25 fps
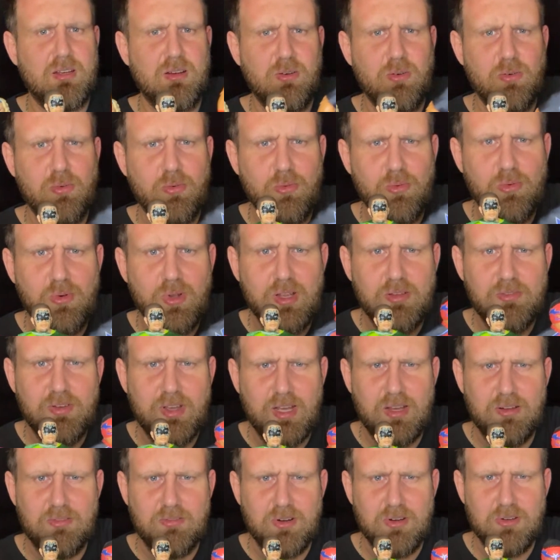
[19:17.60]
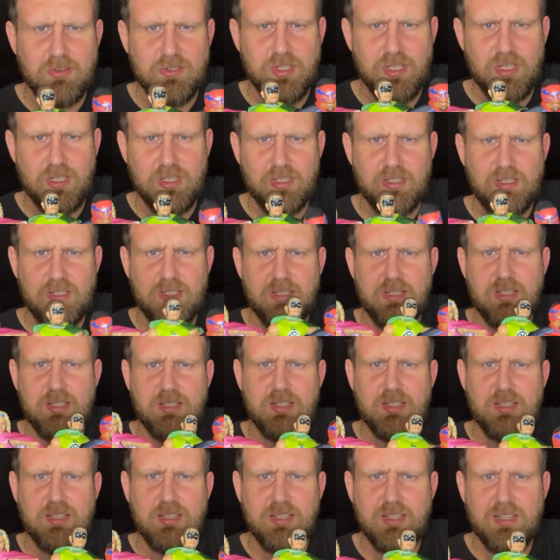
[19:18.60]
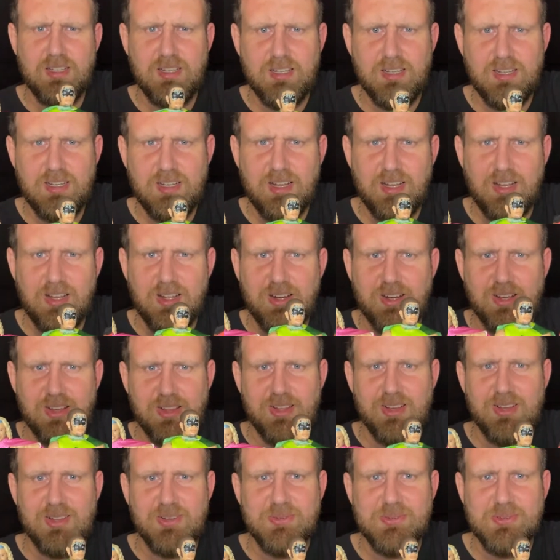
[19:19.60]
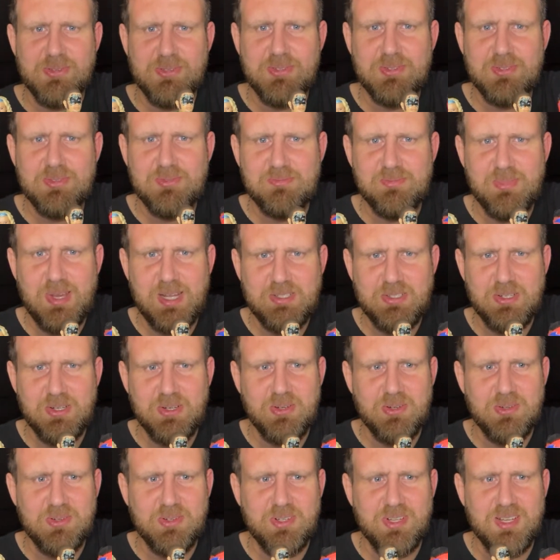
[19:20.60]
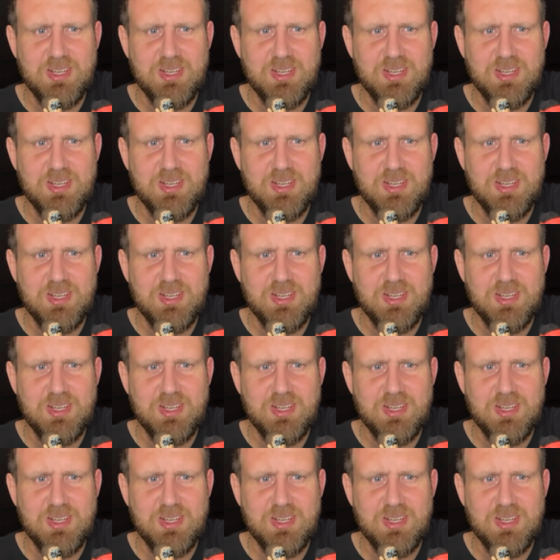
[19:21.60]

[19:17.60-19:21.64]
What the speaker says: without Rosie. Look at those, magical.